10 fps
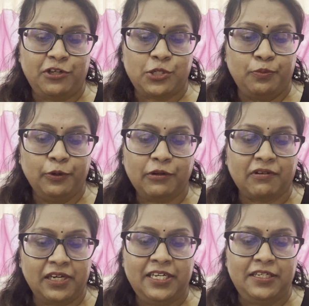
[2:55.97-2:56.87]
book
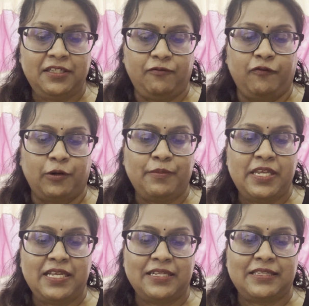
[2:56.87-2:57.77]
really did for me
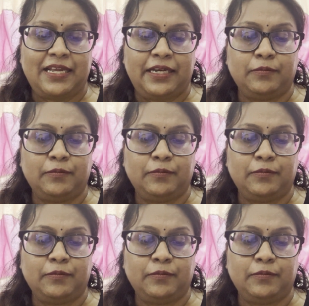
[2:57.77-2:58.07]
is that